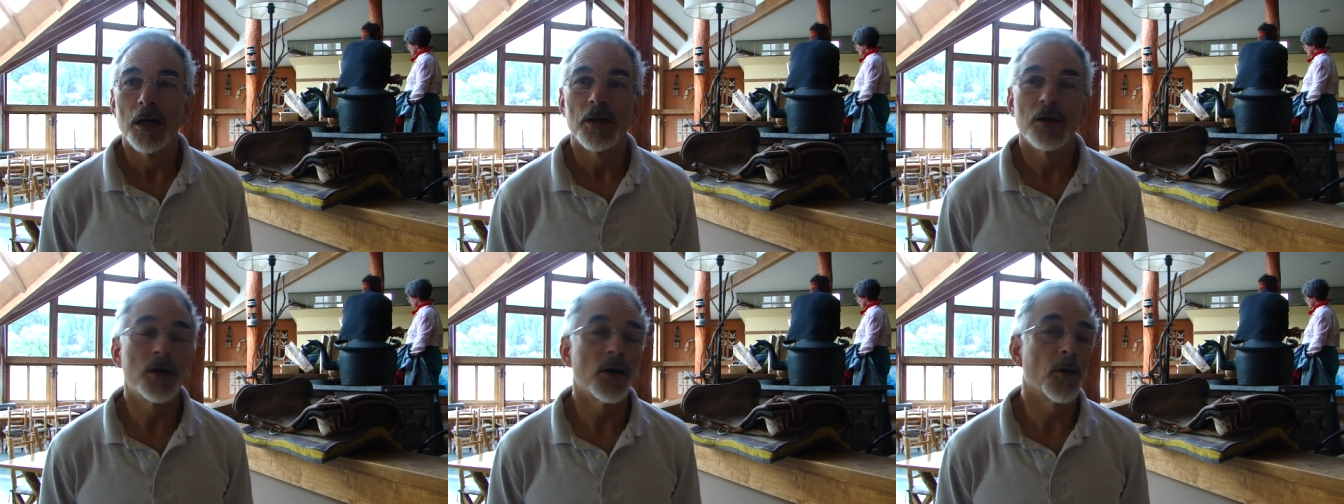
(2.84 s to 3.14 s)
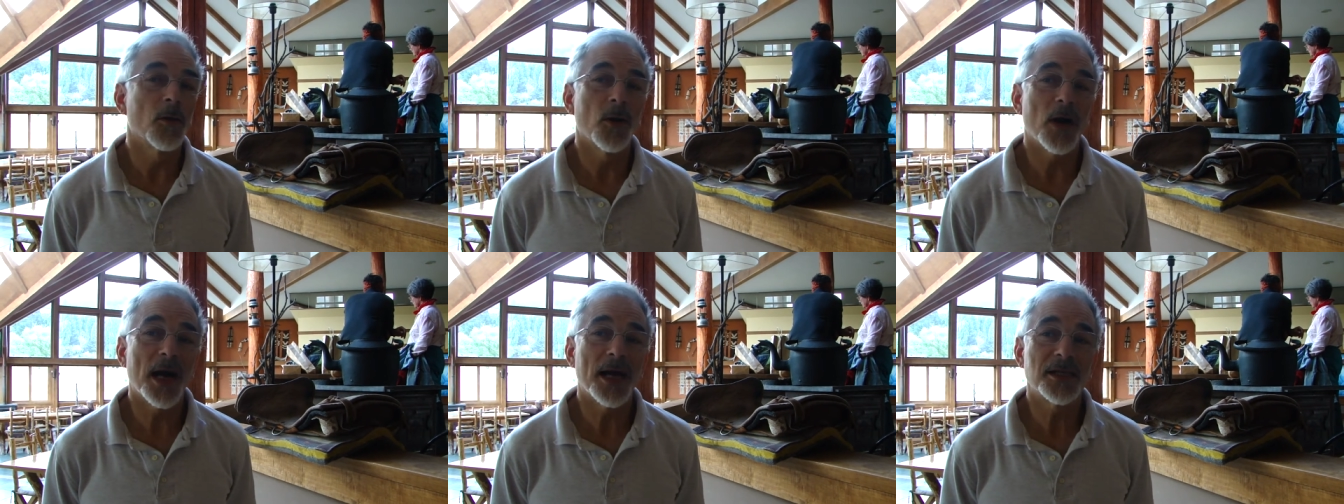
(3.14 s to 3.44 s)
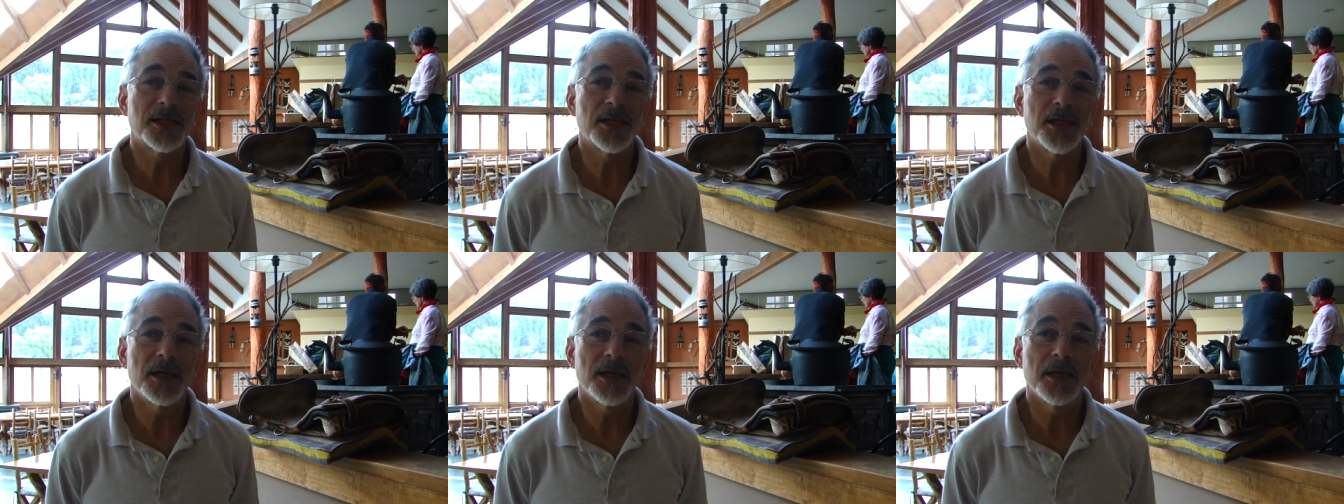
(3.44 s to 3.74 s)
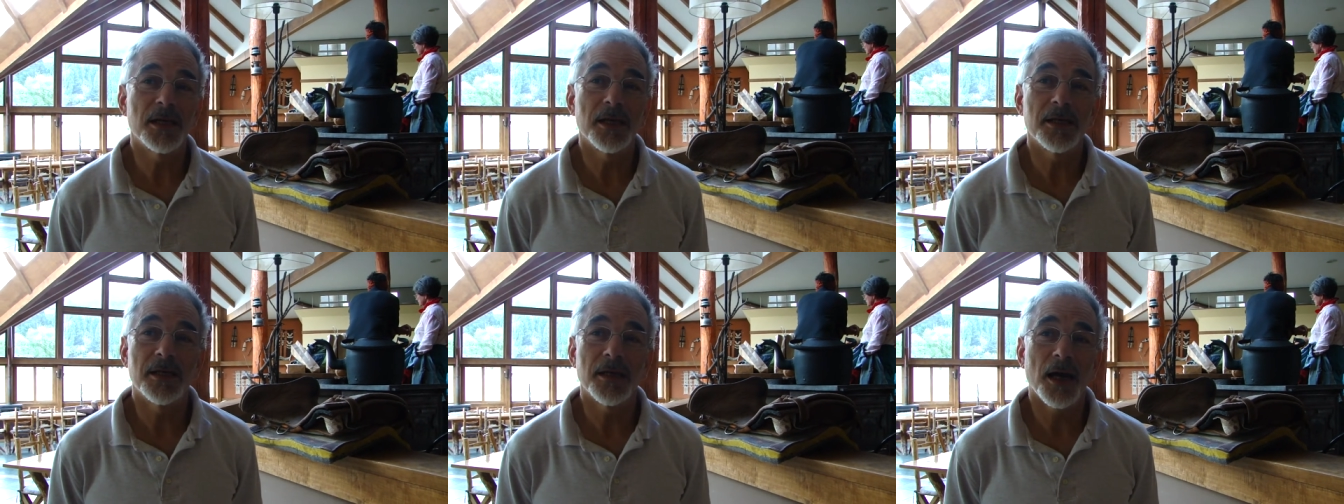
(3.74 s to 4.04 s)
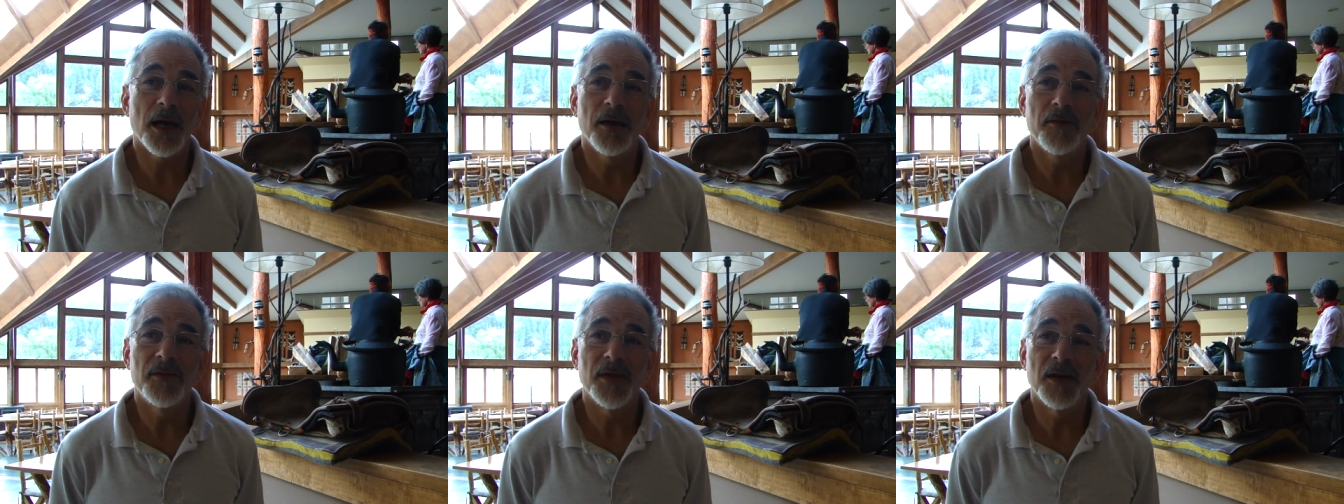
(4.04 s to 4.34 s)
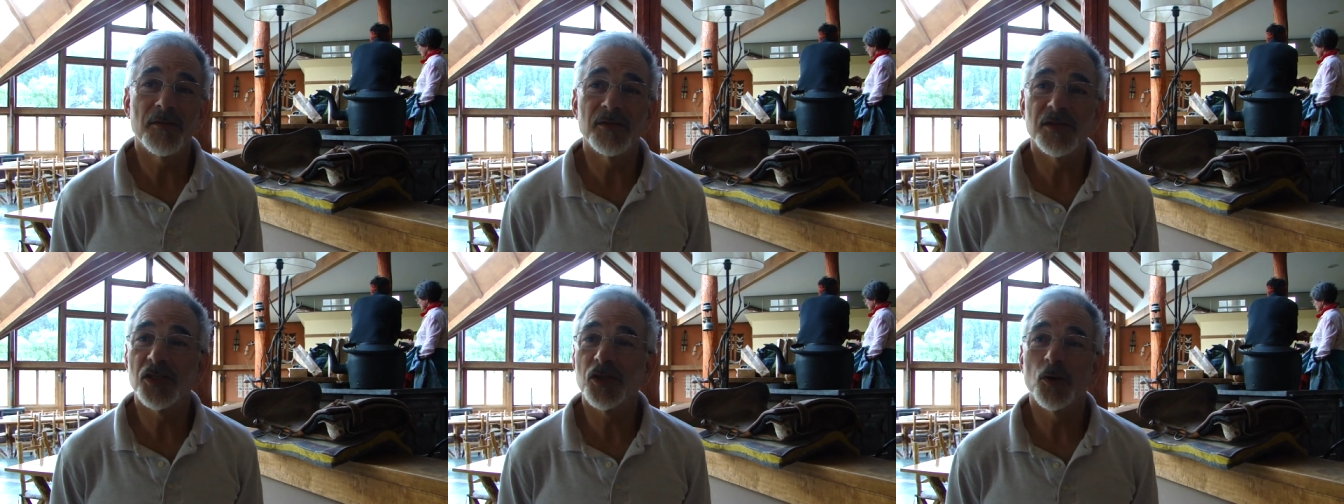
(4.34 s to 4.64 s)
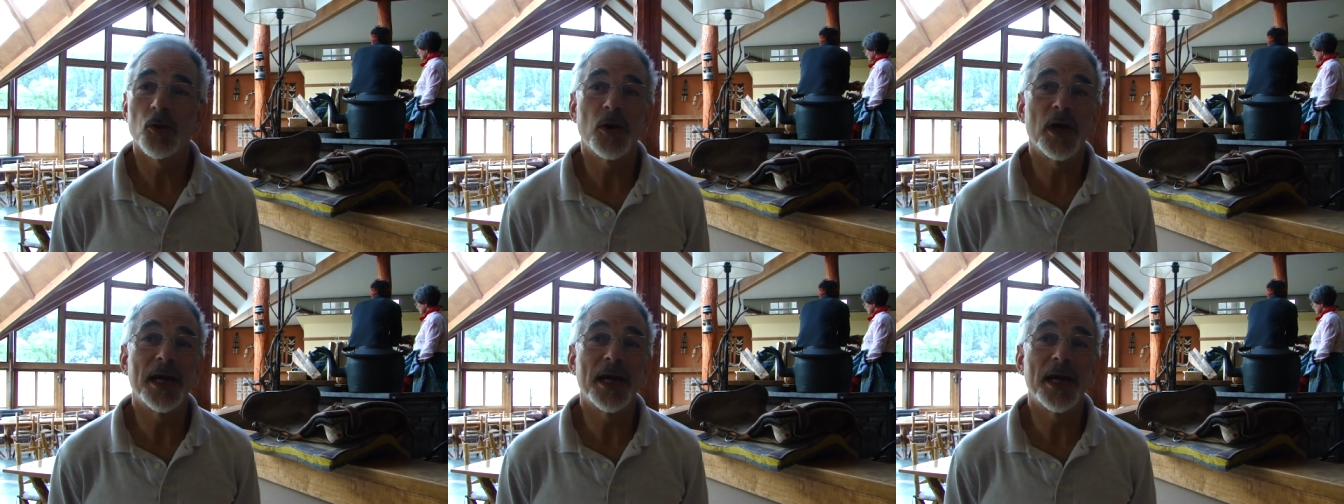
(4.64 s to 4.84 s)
No, actually, I've never saw